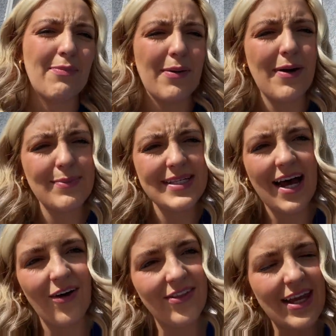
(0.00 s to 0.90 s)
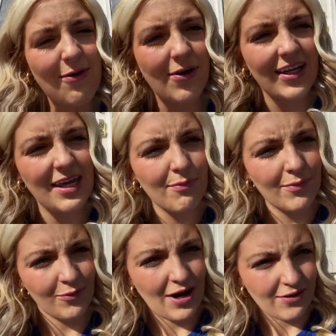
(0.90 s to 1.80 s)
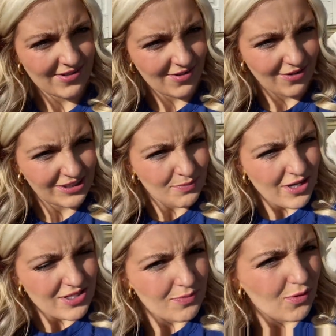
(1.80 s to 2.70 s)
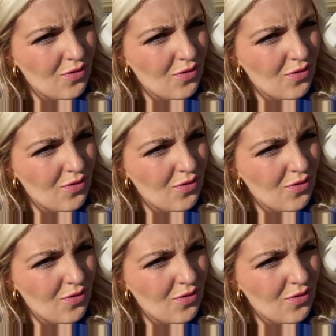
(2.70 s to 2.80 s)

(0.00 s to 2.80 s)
our pups healthy. Want to keep them around as long as possible.